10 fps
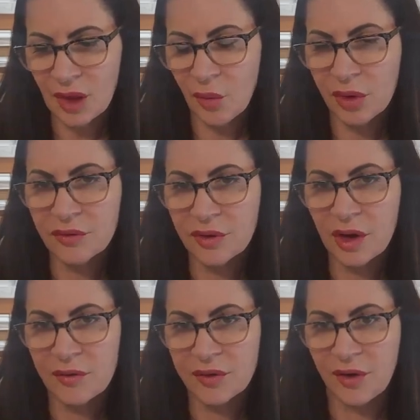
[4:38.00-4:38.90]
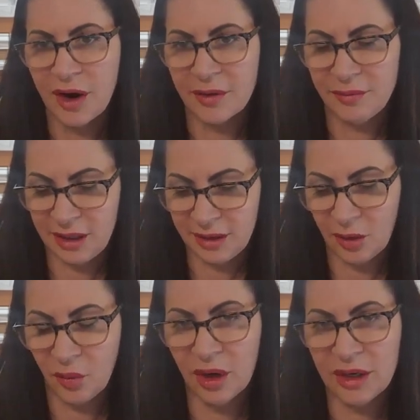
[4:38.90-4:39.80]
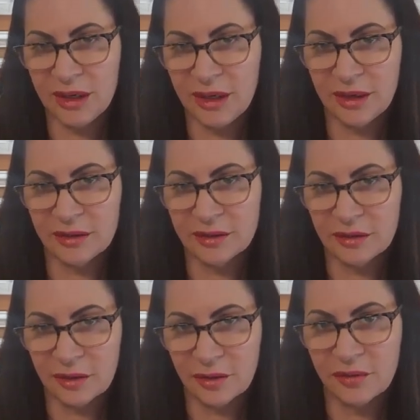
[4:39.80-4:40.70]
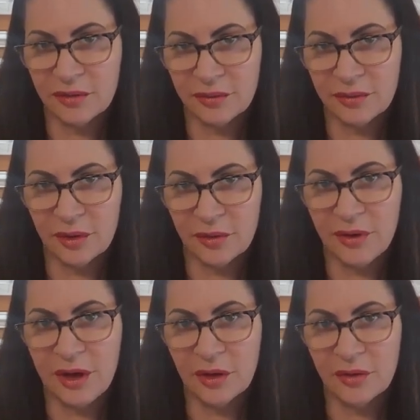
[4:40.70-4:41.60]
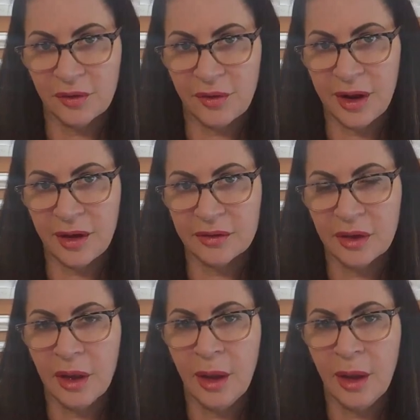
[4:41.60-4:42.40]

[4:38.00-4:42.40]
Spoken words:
1 foot off the ground, meaning they want to get their feet on the ground,